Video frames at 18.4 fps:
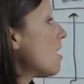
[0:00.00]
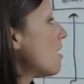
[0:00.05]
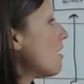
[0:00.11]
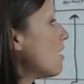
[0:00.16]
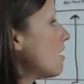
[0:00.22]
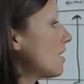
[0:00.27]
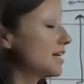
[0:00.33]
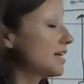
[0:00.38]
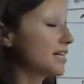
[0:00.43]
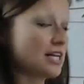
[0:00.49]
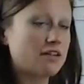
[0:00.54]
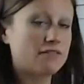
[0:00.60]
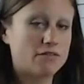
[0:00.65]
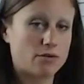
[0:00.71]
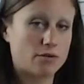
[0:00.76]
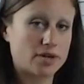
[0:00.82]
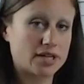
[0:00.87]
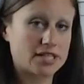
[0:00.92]
on an
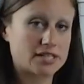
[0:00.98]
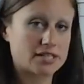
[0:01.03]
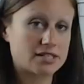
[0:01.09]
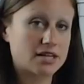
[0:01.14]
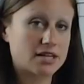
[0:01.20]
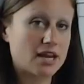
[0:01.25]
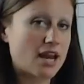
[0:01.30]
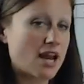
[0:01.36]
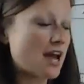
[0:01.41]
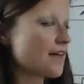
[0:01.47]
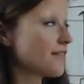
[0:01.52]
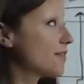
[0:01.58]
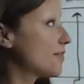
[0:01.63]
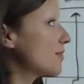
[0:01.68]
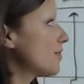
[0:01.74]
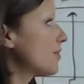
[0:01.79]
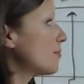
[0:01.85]
invoice and